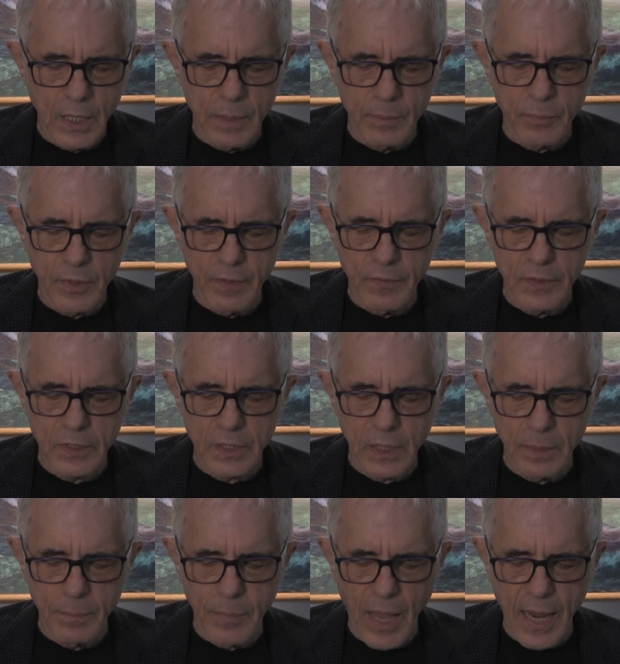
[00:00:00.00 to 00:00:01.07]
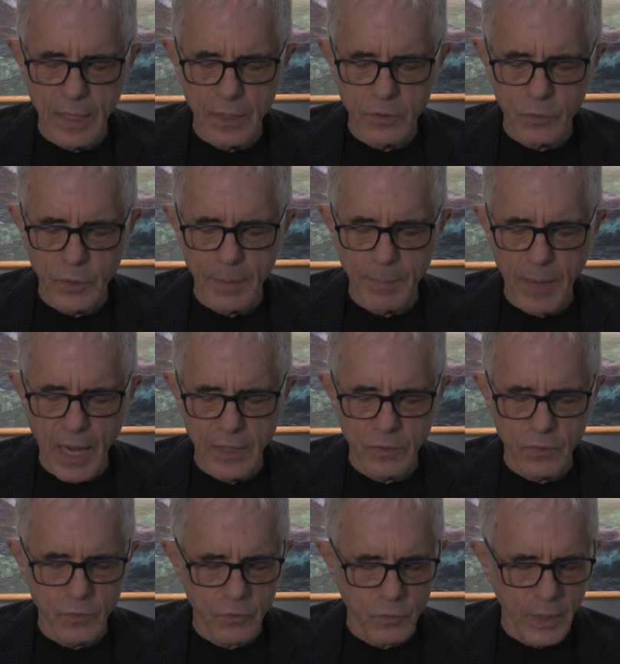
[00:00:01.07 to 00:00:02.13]
in previously
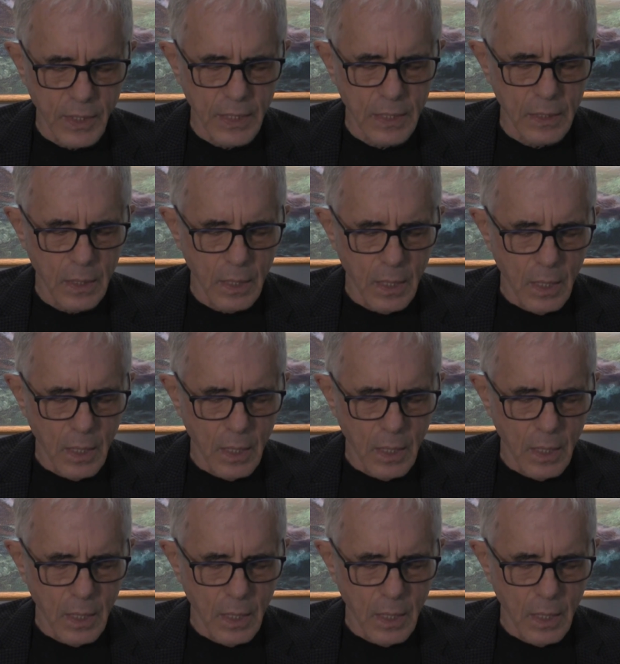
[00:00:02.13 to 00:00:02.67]
patients treated